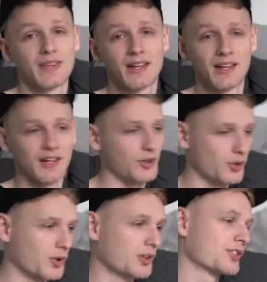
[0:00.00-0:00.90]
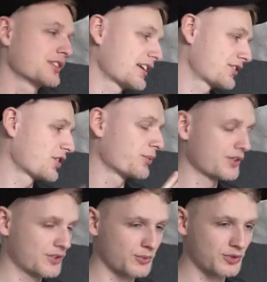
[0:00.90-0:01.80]
and going, because last year Winston
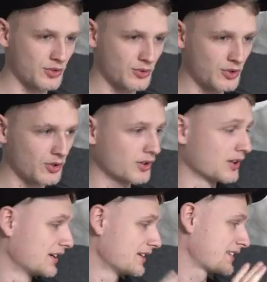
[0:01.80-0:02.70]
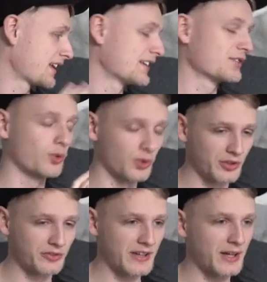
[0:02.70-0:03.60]
was too young. Stanley's old enough
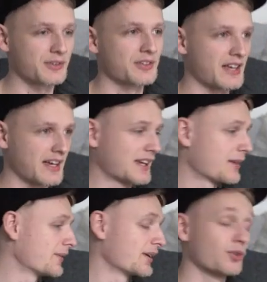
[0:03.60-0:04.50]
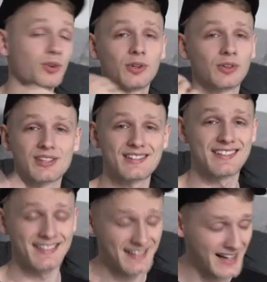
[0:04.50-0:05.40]
now to take him and go long distance
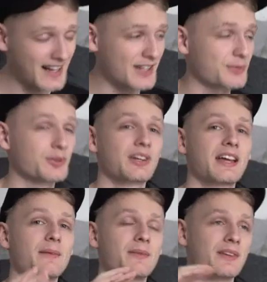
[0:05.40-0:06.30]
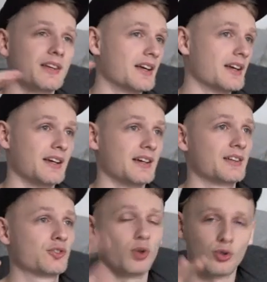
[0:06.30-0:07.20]
cars. We could have came and
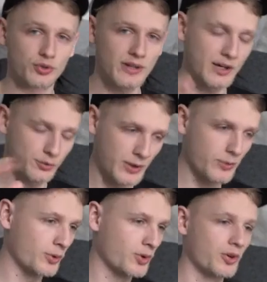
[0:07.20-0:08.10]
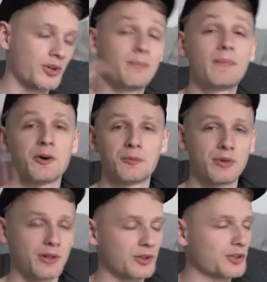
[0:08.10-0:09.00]
told you guys where we were going and met up with a
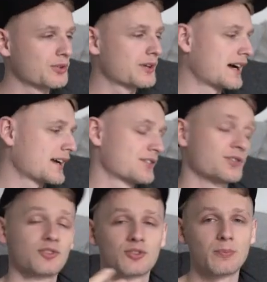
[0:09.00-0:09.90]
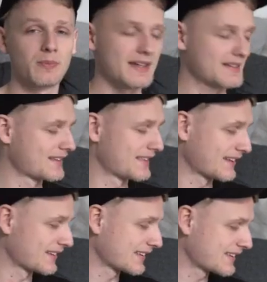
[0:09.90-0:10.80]
load of you guys, done some meets and things
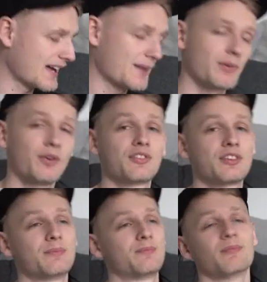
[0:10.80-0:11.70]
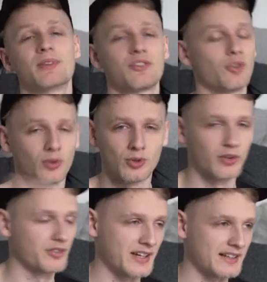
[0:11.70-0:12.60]
like that. But obviously with this whole
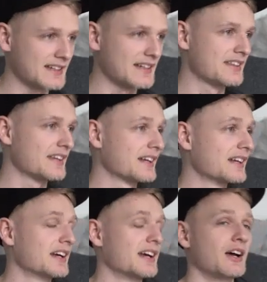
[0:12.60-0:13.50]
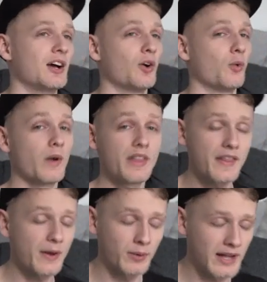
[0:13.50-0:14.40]
COVID-19 thing, whether that
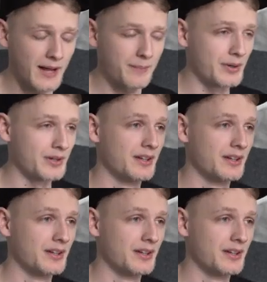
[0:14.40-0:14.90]
will happen,